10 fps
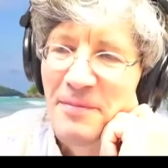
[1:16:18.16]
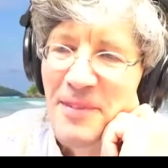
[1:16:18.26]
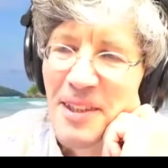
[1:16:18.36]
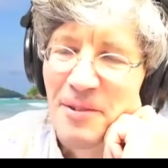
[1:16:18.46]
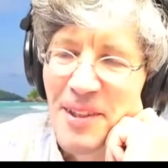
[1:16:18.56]

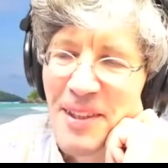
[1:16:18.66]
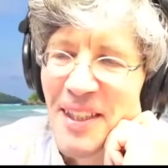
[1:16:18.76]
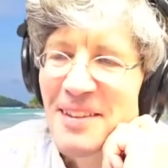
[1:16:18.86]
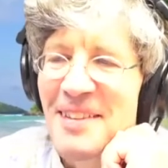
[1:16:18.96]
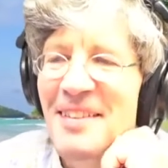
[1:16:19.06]
It's
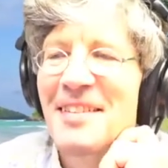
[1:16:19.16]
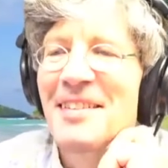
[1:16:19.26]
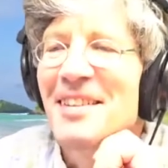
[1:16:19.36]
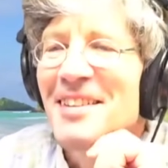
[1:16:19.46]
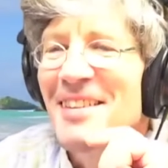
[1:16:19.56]
fantastic. It's
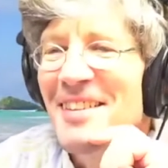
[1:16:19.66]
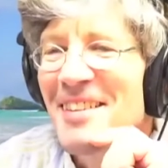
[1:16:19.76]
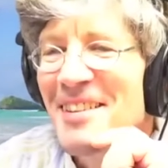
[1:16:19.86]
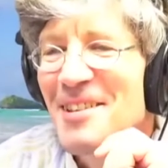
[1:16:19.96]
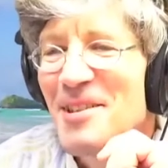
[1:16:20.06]
like
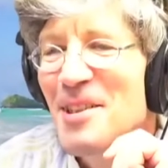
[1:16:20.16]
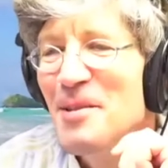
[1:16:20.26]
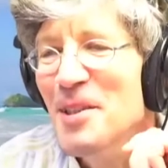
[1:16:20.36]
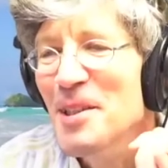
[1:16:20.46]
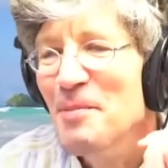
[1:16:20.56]
just
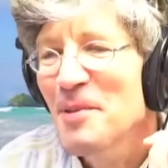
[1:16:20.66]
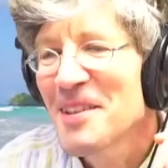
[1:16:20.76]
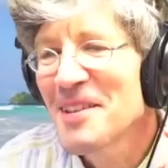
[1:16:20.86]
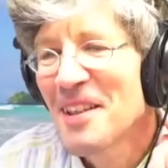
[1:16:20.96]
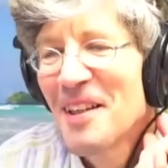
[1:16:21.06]
this